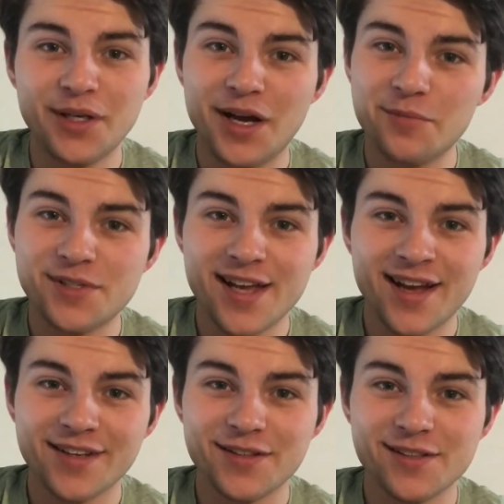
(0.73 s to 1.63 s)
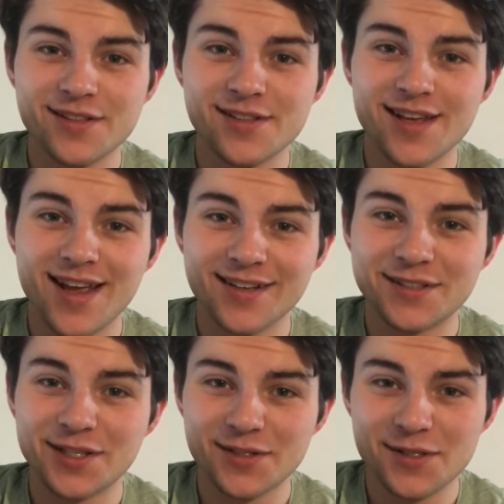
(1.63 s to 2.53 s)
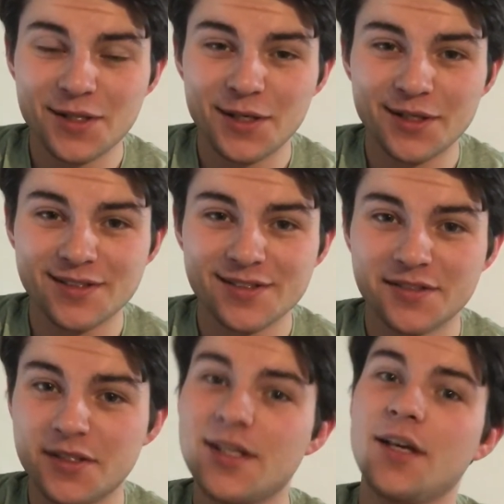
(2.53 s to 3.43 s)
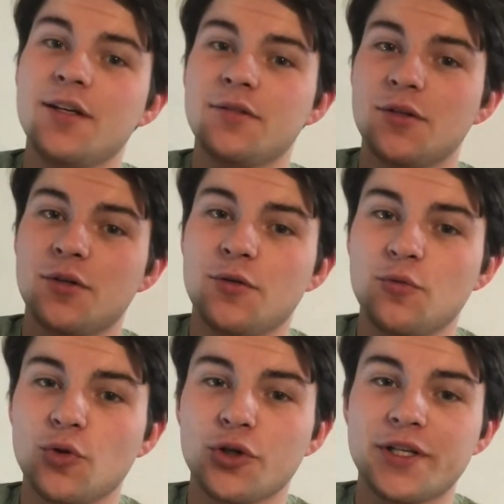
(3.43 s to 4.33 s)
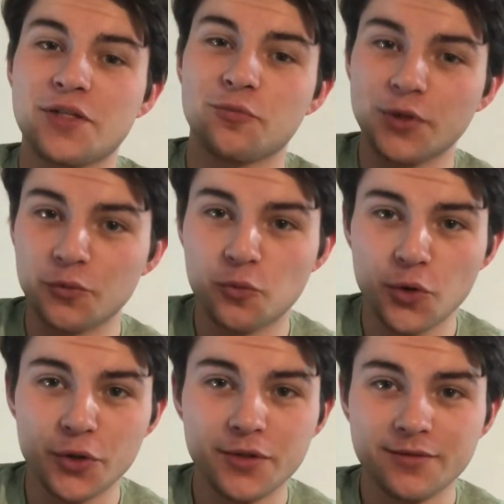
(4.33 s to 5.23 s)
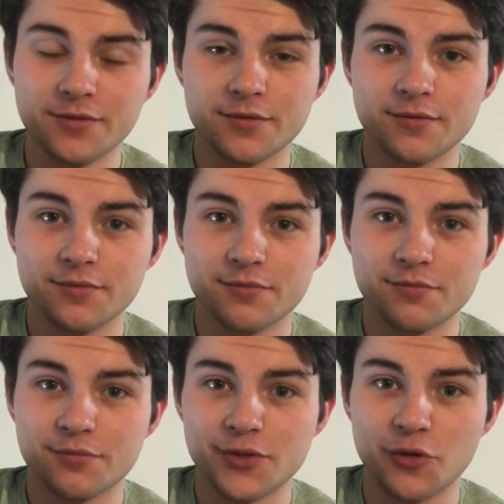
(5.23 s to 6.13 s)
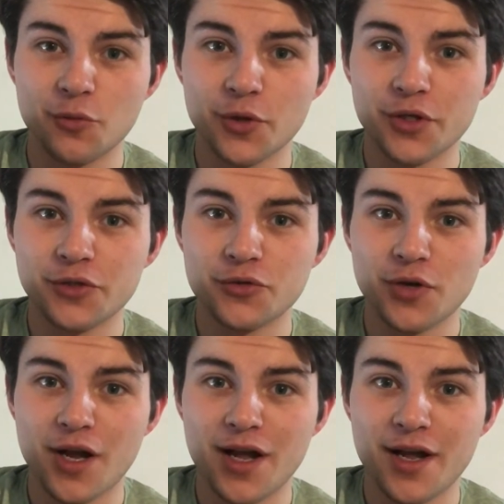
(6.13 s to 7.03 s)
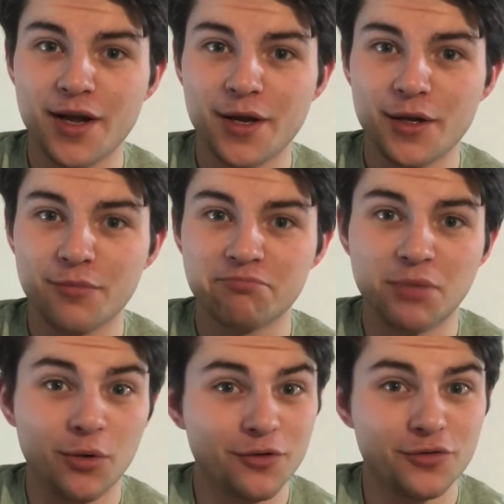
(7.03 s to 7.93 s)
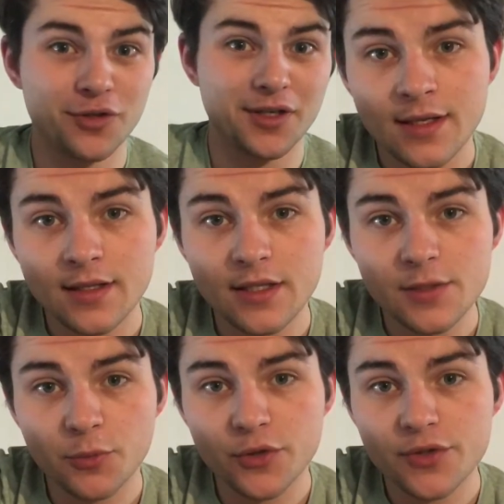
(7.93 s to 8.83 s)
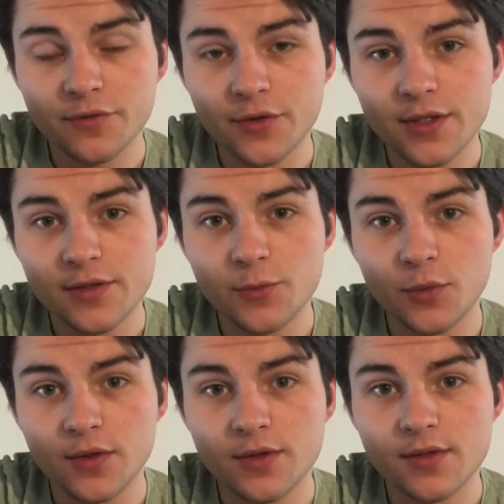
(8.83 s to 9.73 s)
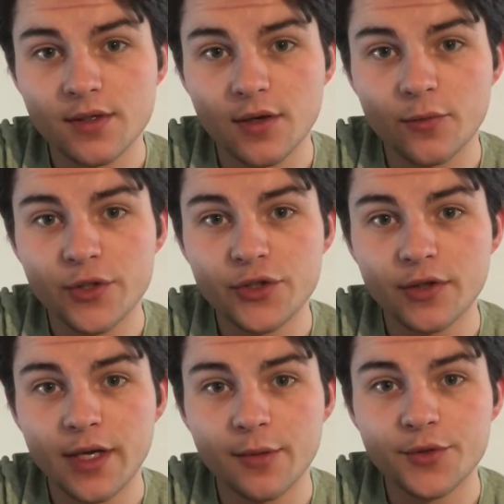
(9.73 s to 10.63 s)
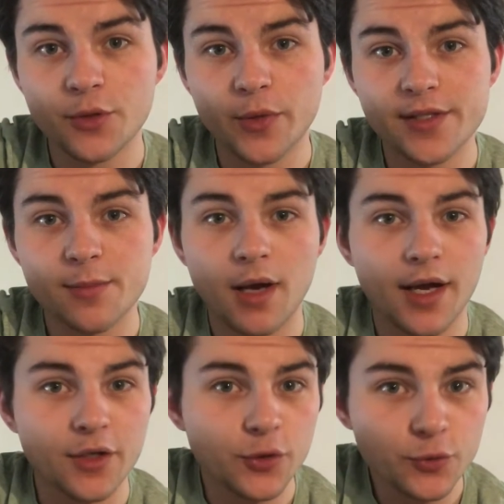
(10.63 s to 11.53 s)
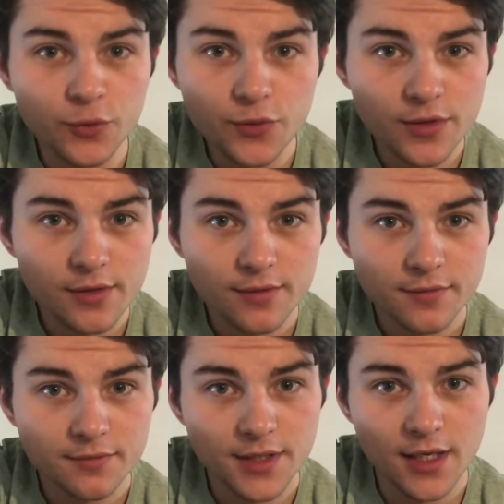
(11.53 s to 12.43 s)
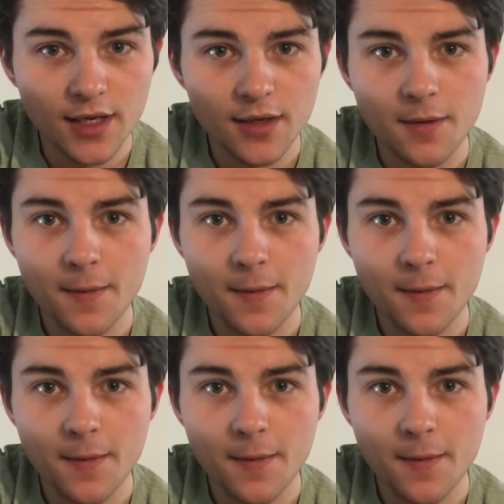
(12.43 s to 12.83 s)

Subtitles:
I'm Zach and this is Zach Does Things. Today we're looking at the written word, so we're gonna try poetry. The inspiration for this was originally I was gonna write some haikus today,